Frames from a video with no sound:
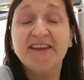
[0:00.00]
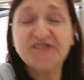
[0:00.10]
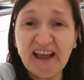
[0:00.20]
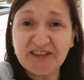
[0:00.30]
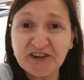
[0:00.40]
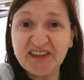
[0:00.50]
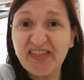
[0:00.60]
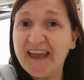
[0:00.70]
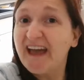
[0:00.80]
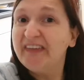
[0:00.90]
Saturday
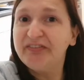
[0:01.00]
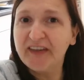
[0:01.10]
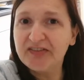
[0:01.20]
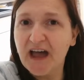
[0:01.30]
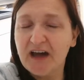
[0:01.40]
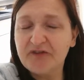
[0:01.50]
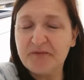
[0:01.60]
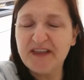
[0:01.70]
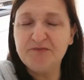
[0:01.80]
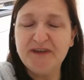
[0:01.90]
night, I didn't have a
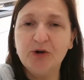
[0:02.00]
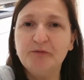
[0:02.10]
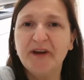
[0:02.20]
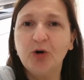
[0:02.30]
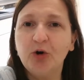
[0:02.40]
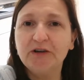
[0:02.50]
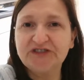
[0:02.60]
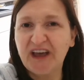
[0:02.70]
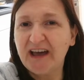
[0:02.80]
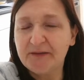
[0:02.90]
main meal
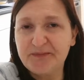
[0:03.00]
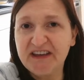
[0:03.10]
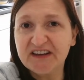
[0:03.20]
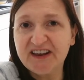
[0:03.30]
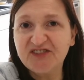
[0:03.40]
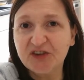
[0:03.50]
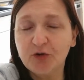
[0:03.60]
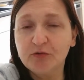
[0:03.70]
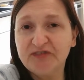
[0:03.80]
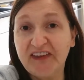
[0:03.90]
because I had been grazing
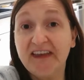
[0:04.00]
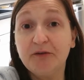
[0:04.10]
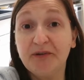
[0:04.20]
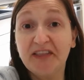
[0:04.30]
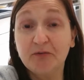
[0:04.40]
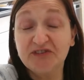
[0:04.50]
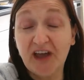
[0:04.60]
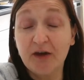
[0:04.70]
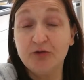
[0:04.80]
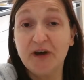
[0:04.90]
all day when I was
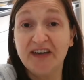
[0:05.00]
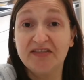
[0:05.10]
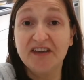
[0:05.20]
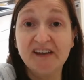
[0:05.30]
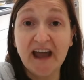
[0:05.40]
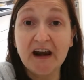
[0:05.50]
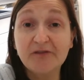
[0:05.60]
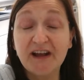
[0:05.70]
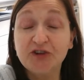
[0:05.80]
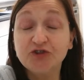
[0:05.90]
out at the
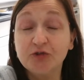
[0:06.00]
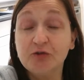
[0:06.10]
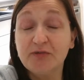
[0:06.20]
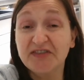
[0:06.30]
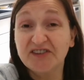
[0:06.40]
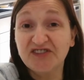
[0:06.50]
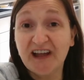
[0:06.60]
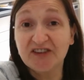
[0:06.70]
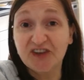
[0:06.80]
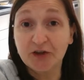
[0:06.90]
caravan show with the
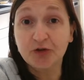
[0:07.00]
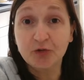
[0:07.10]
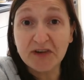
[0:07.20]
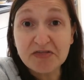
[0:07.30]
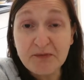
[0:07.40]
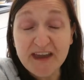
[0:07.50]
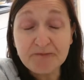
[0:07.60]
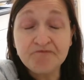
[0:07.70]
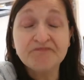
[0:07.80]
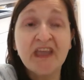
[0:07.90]
snacks that I took with me.